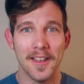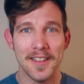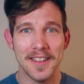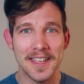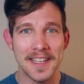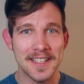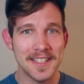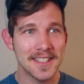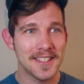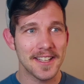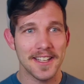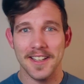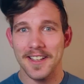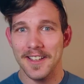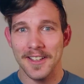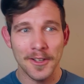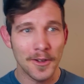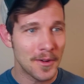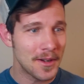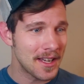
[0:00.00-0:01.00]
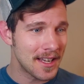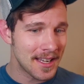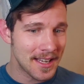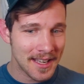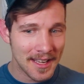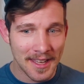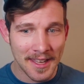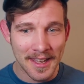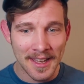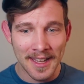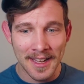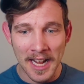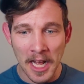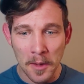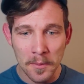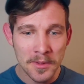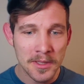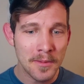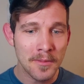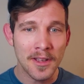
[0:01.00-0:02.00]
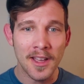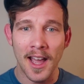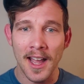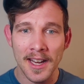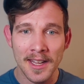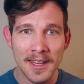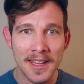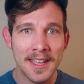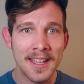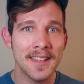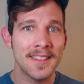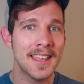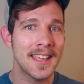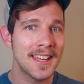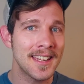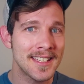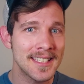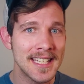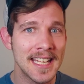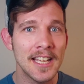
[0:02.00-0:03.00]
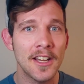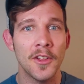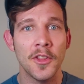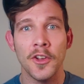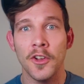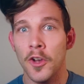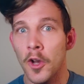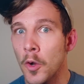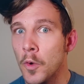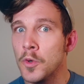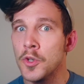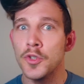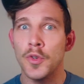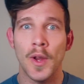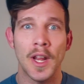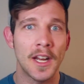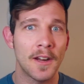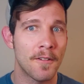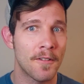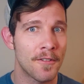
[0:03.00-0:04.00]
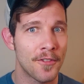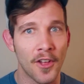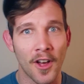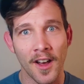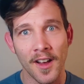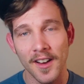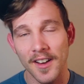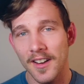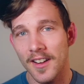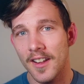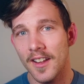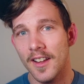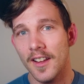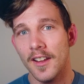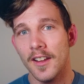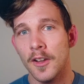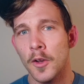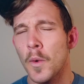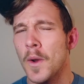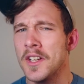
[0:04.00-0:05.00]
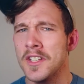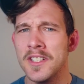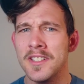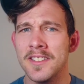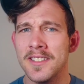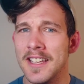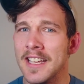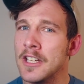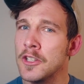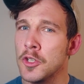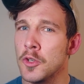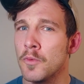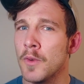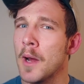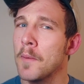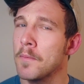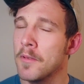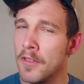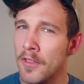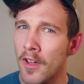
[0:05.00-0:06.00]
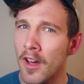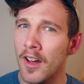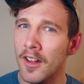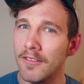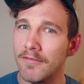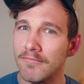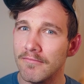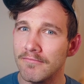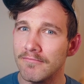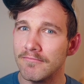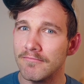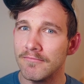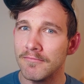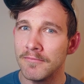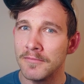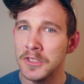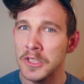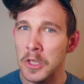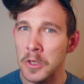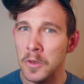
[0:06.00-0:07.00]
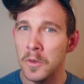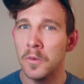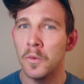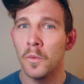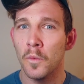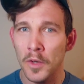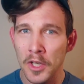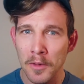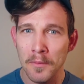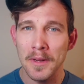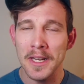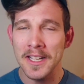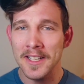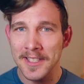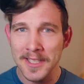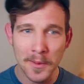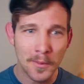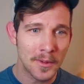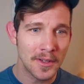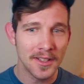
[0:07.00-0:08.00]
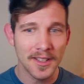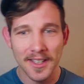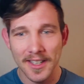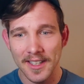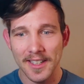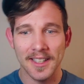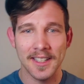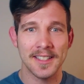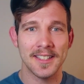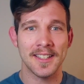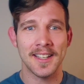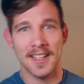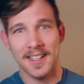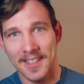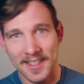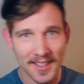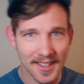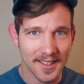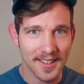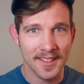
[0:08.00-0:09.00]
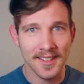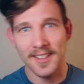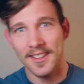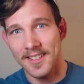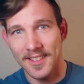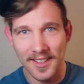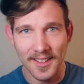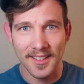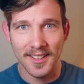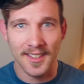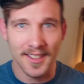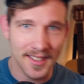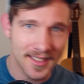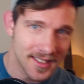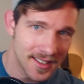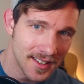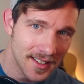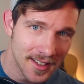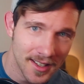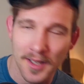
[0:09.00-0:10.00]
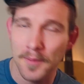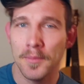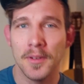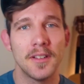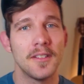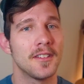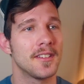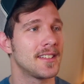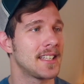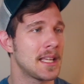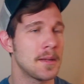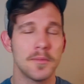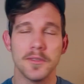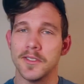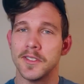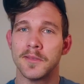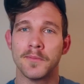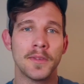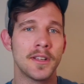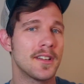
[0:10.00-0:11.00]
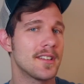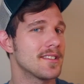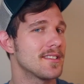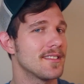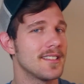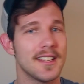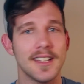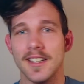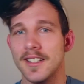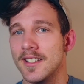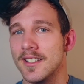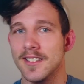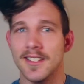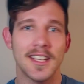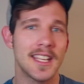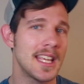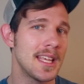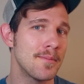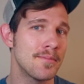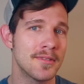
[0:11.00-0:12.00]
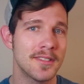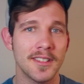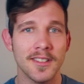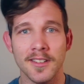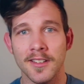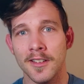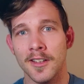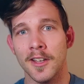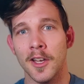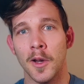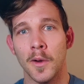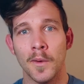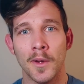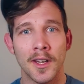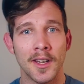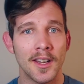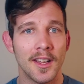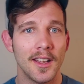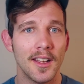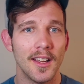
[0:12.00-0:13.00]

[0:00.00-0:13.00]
It just it helps them guide. They get to stay on their own train of thought. Questions interrupt thought. So when you're meeting someone, it's like kind of like, but labels, mirrors, it just keeps it going.